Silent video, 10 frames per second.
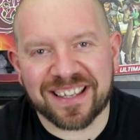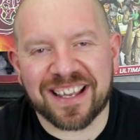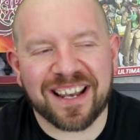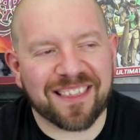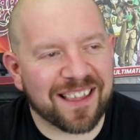
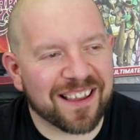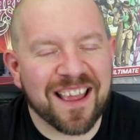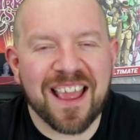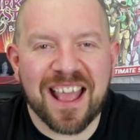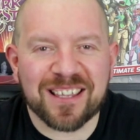kind of thing.
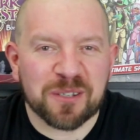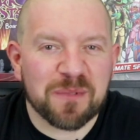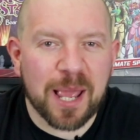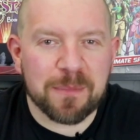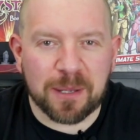And
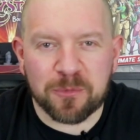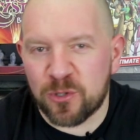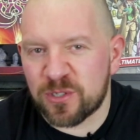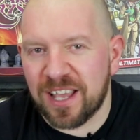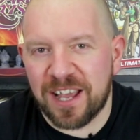sometimes I'm
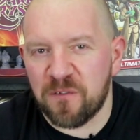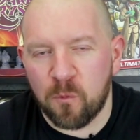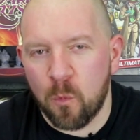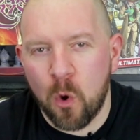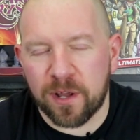just kind of
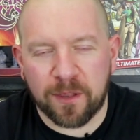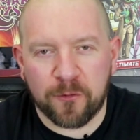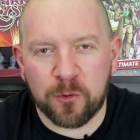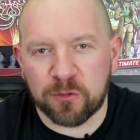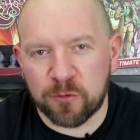working
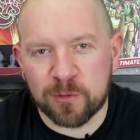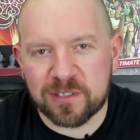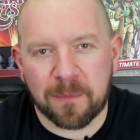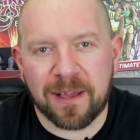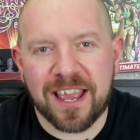through the rules
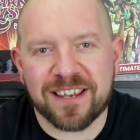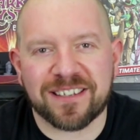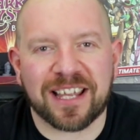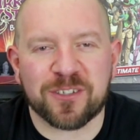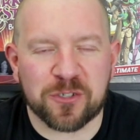in my head,
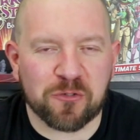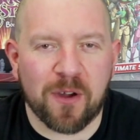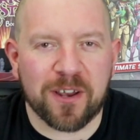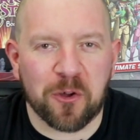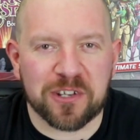like just
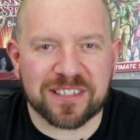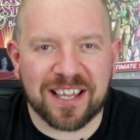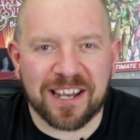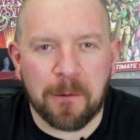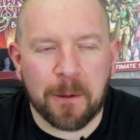trying to
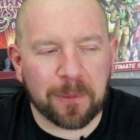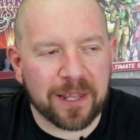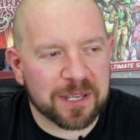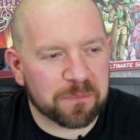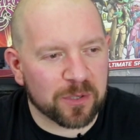understand how to play
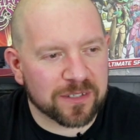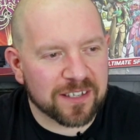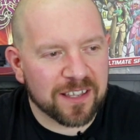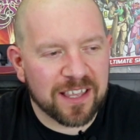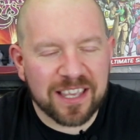it. But
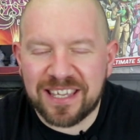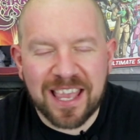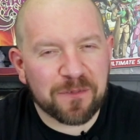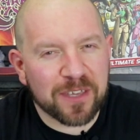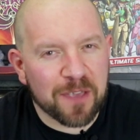yeah,
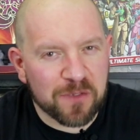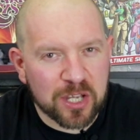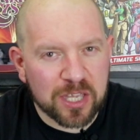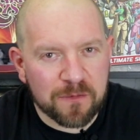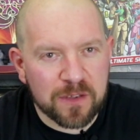
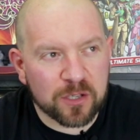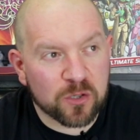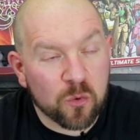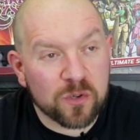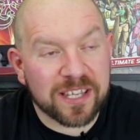if you
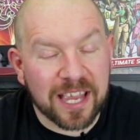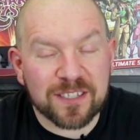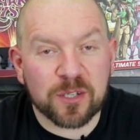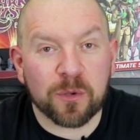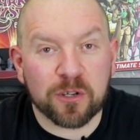don't get
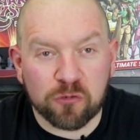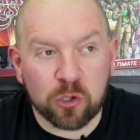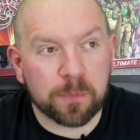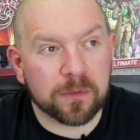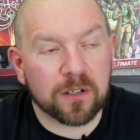to a
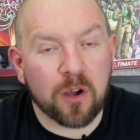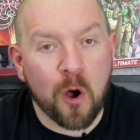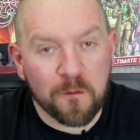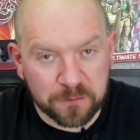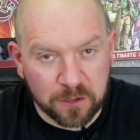group
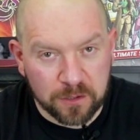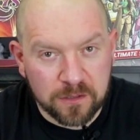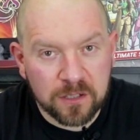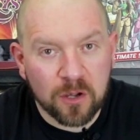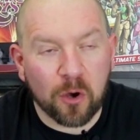often,
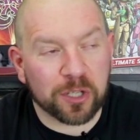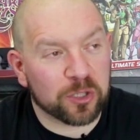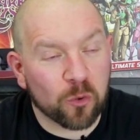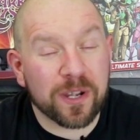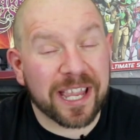or you
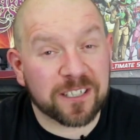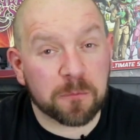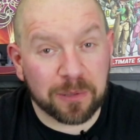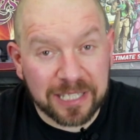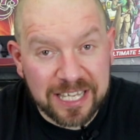don't get to
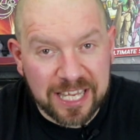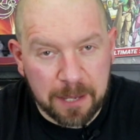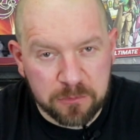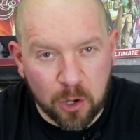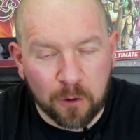play
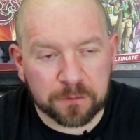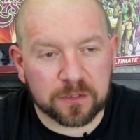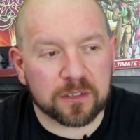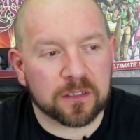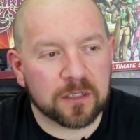games
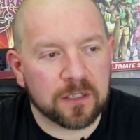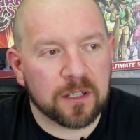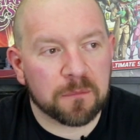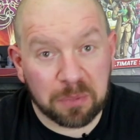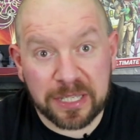often,
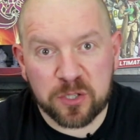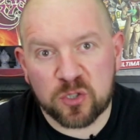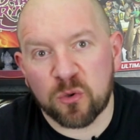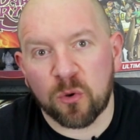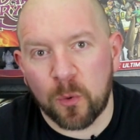playing
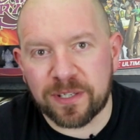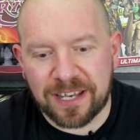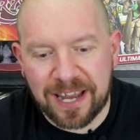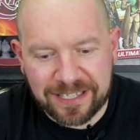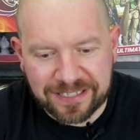solo is a
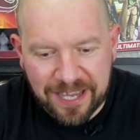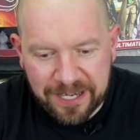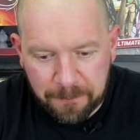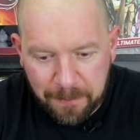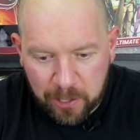nice kind
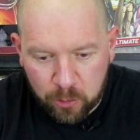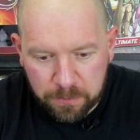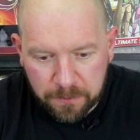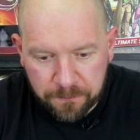of backup.